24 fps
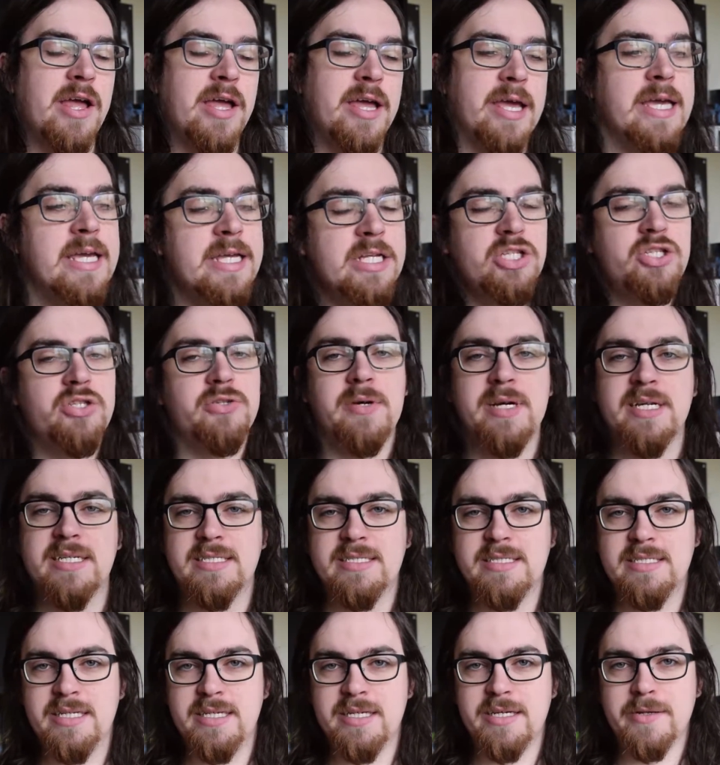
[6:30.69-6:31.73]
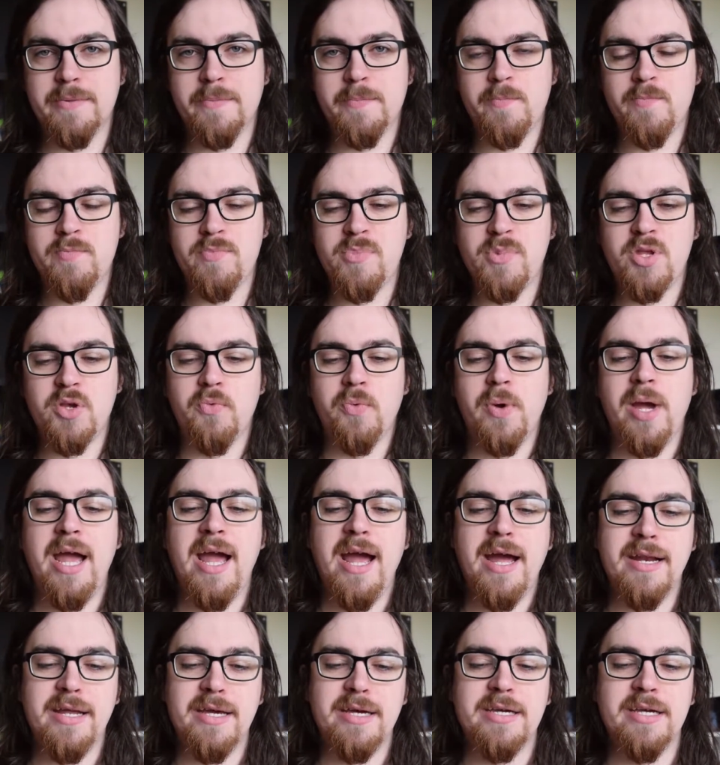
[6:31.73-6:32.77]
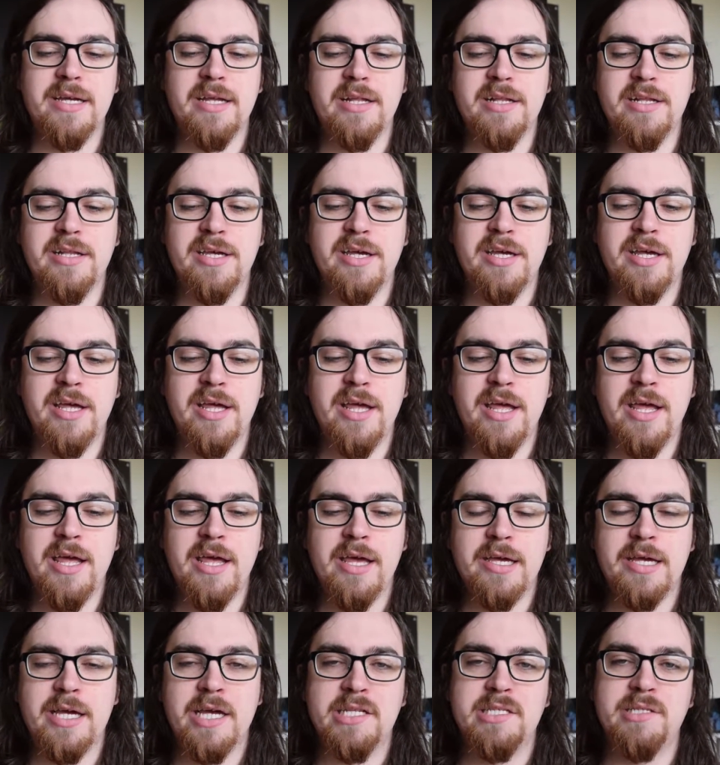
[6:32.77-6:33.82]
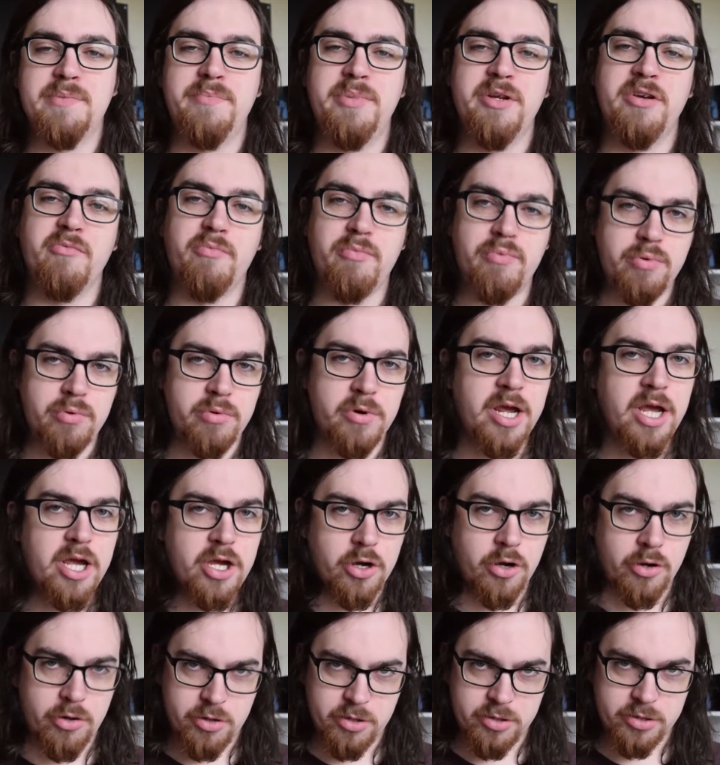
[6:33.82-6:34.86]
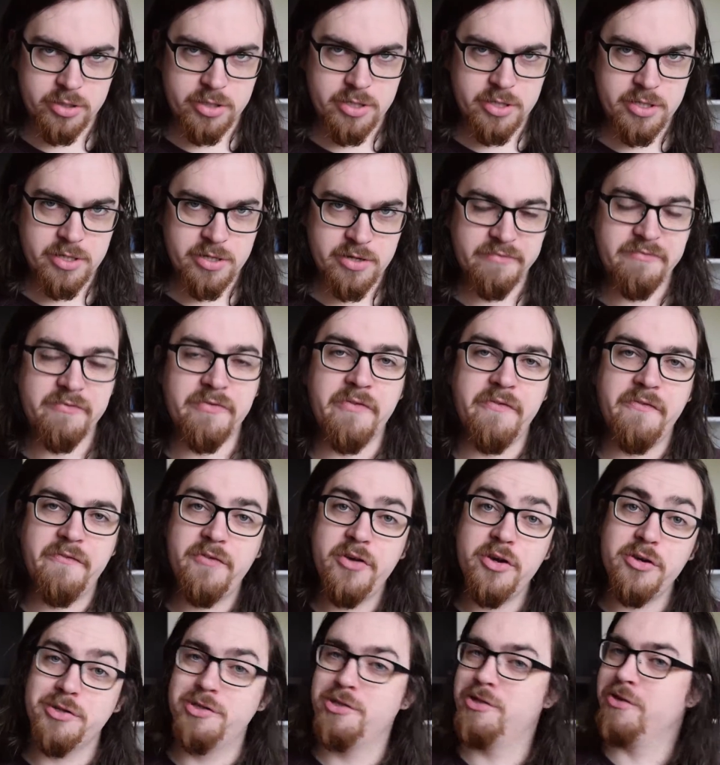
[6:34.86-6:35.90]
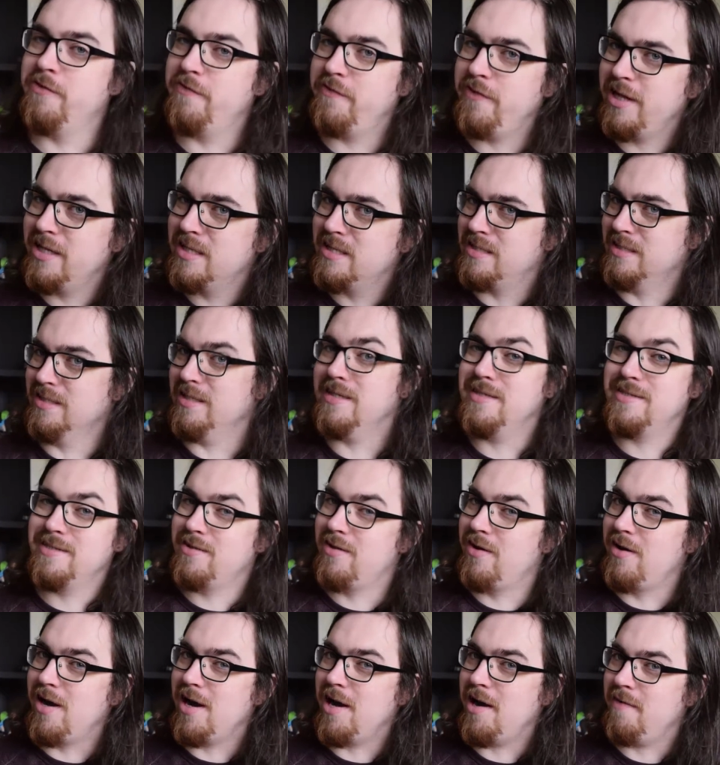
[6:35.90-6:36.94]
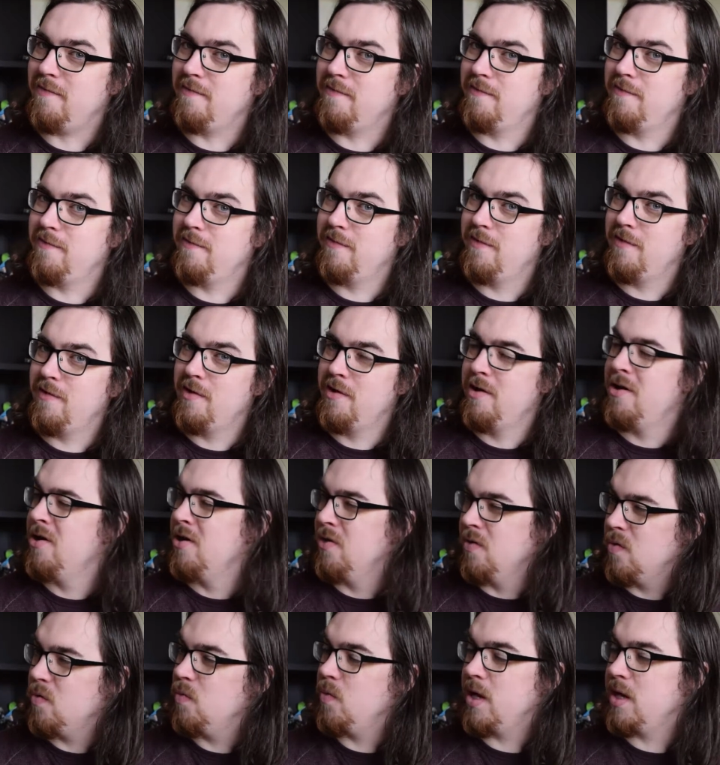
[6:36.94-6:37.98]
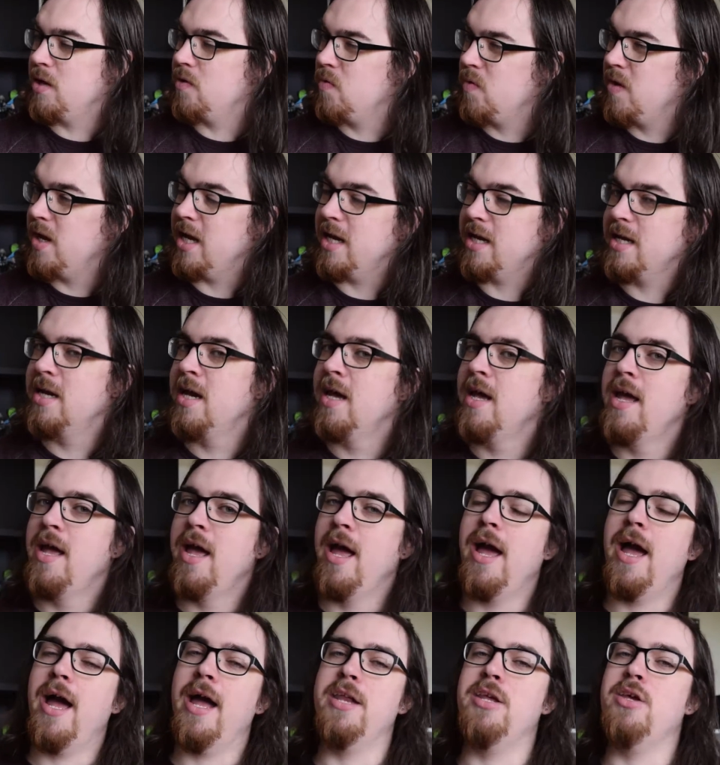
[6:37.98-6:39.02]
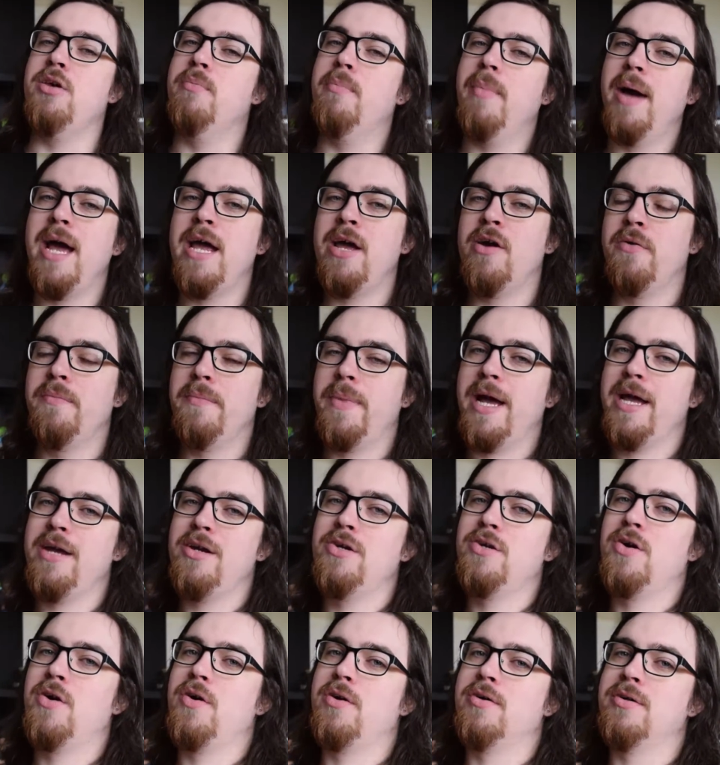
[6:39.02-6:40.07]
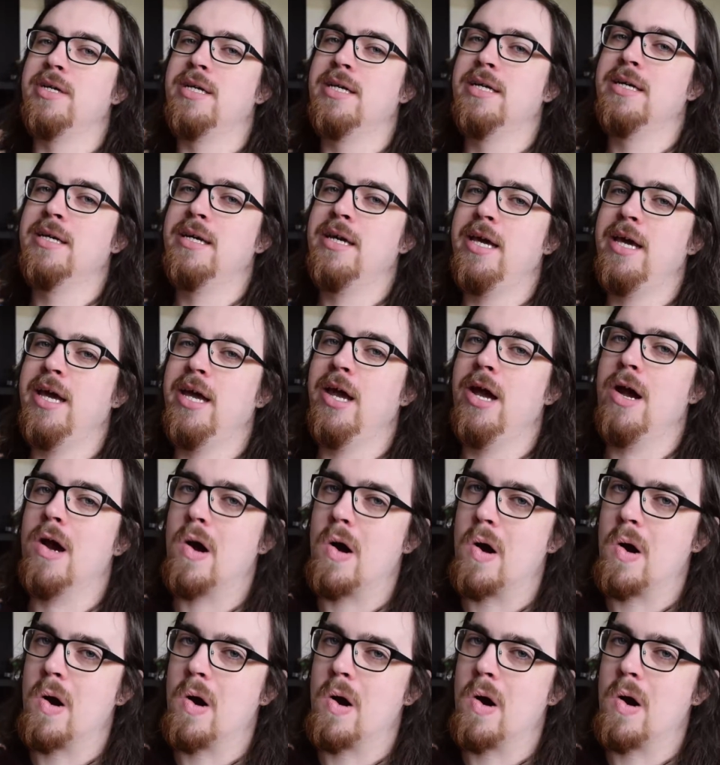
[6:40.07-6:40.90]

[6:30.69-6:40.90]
interesting, where Anakin gets a bit of precog for future events in his life. Wink, wink. And you may or may not hear